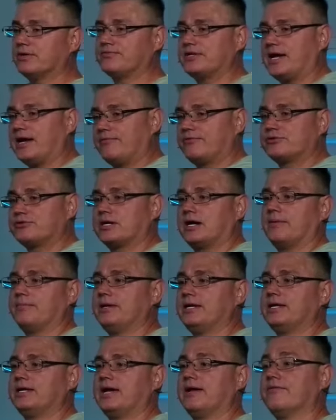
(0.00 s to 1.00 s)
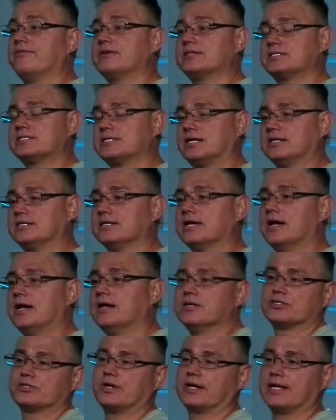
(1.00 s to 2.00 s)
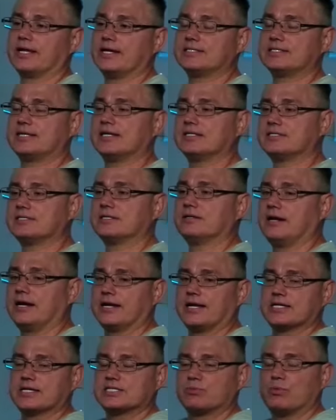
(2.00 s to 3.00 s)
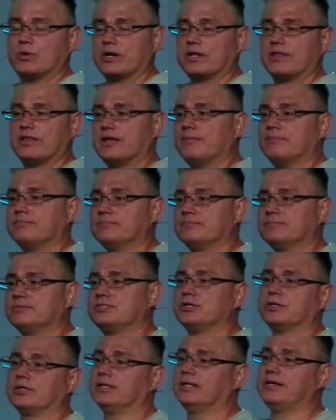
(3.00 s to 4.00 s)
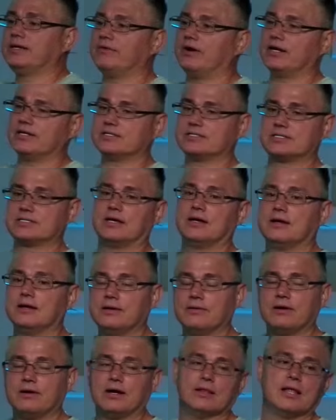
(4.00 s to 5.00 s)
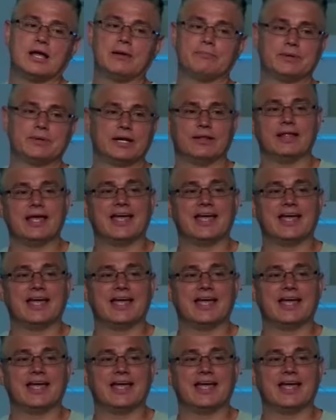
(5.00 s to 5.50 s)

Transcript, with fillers: to have a tribe, he gave his son. So I guess that's, I guess one of them took Levi's allotment of